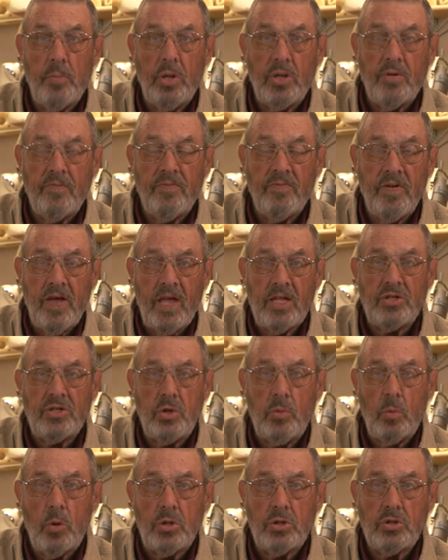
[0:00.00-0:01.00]
But the
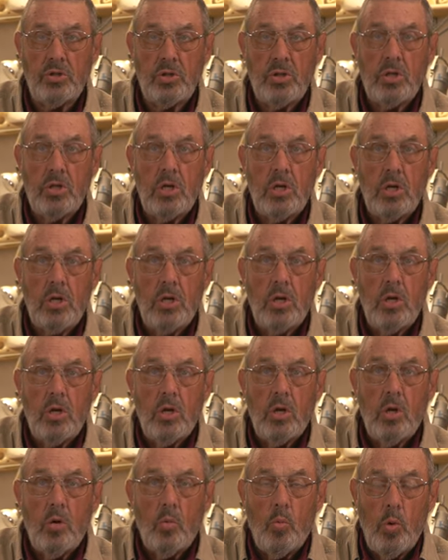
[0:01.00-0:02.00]
fancy ones
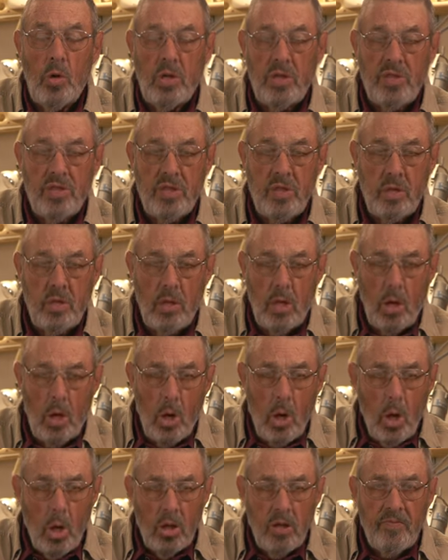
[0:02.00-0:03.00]
with
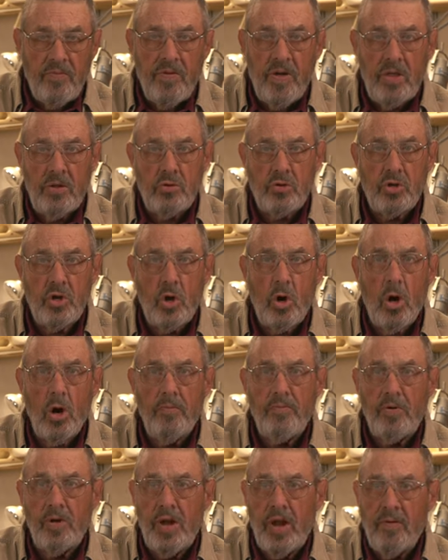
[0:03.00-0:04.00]
all the feathers
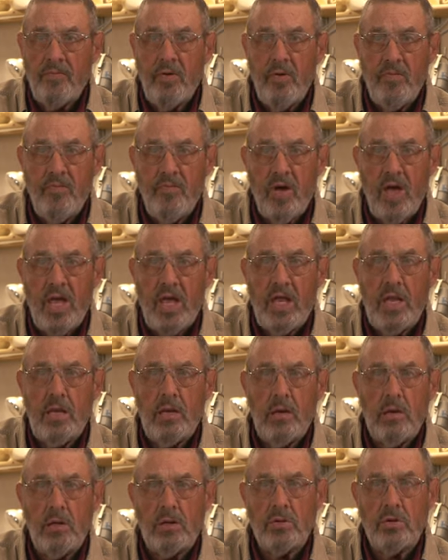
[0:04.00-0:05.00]
carved in every
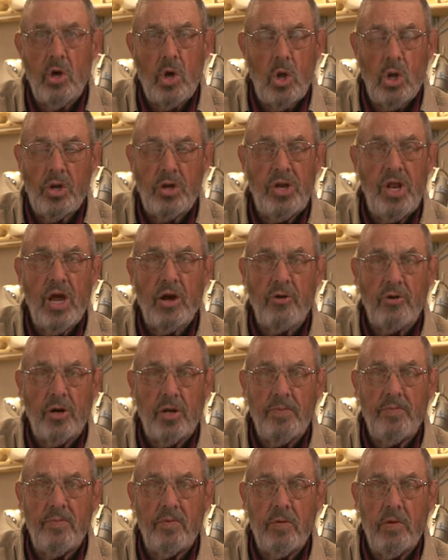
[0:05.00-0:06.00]
vein is called a
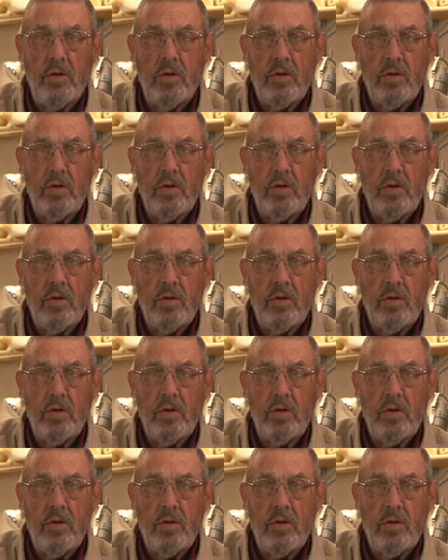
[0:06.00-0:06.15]
decorative.